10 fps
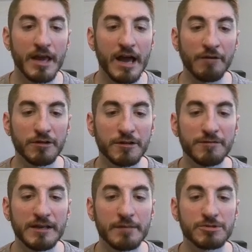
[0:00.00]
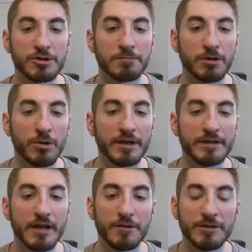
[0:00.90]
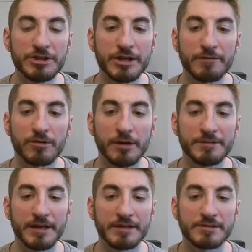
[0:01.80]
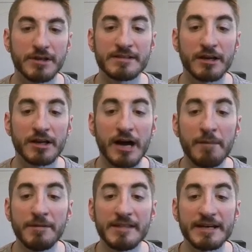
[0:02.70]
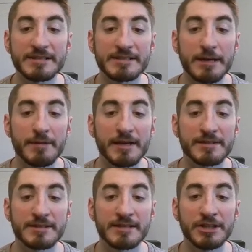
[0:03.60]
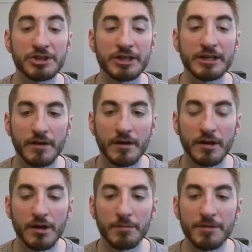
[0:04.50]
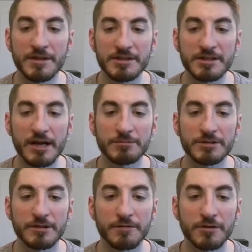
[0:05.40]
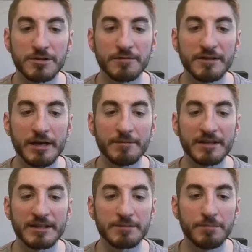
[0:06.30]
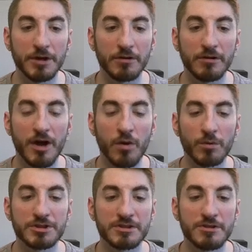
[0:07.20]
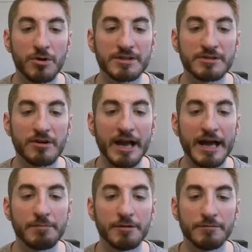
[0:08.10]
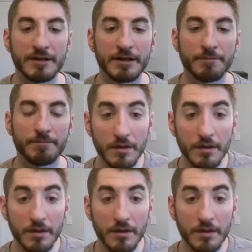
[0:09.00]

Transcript: After the VMs are deployed, then we check for updates, copy that same SSH key, but this time to the first VM that gets built, which is known as our admin VM.